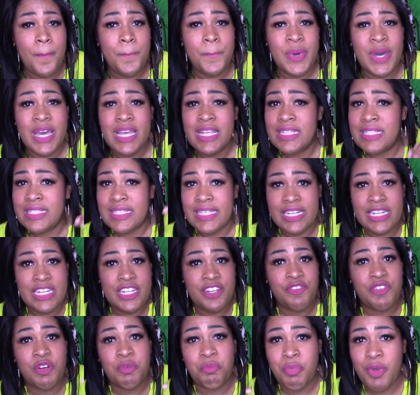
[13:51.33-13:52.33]
buttons at
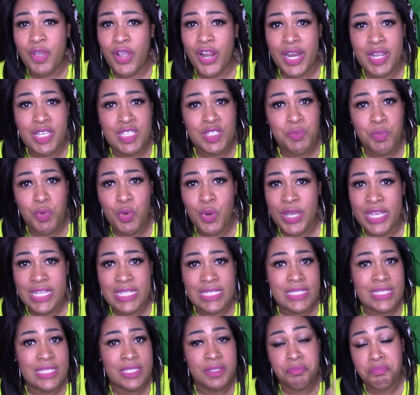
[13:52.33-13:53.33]
different price
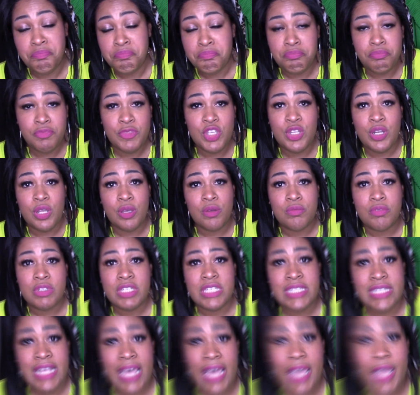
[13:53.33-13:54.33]
points and, you know,
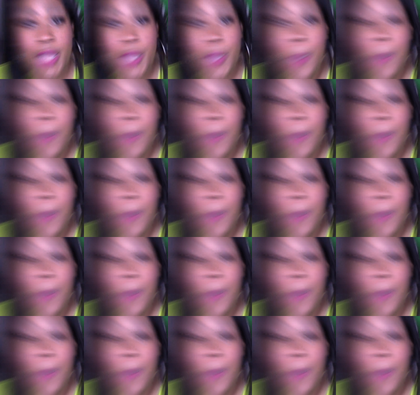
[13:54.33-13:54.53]
decide.